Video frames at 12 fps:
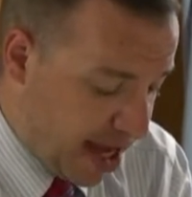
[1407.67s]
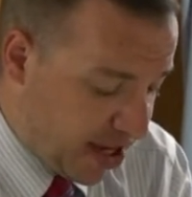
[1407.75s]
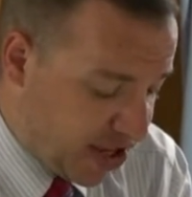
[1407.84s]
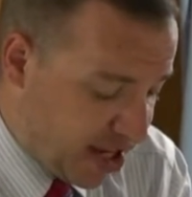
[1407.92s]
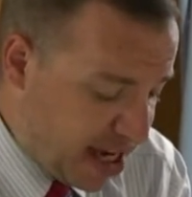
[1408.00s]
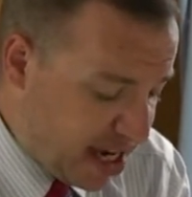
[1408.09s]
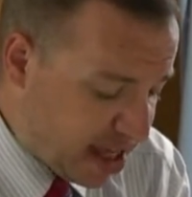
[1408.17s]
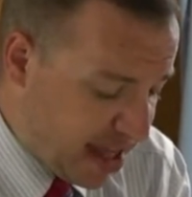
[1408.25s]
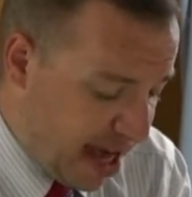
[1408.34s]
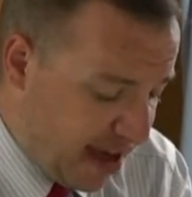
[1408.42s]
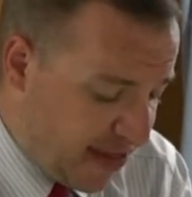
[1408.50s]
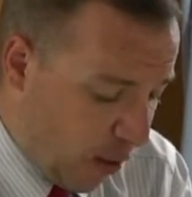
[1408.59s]
Seeing
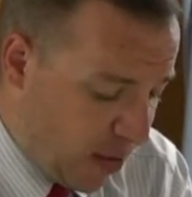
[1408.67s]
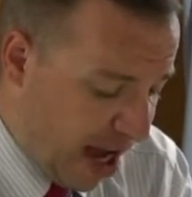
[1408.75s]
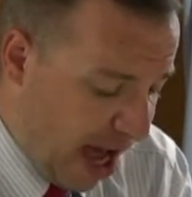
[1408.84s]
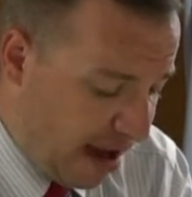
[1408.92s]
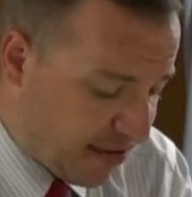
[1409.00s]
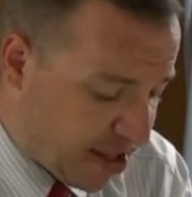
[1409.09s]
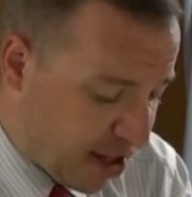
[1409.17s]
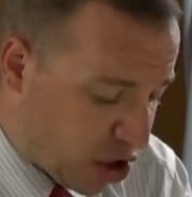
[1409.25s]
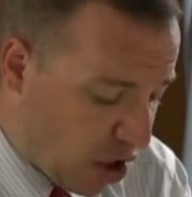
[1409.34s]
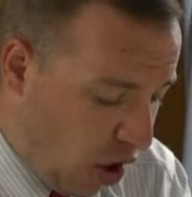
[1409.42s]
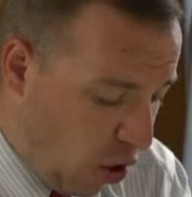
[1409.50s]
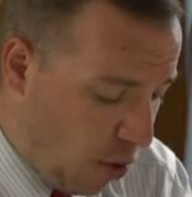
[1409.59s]
then that we have
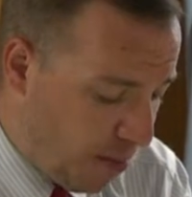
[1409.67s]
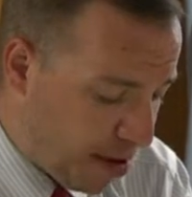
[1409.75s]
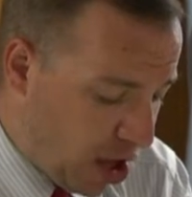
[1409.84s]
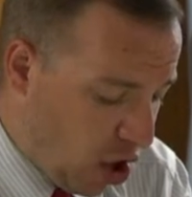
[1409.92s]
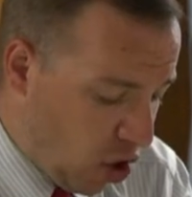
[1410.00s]
such hope,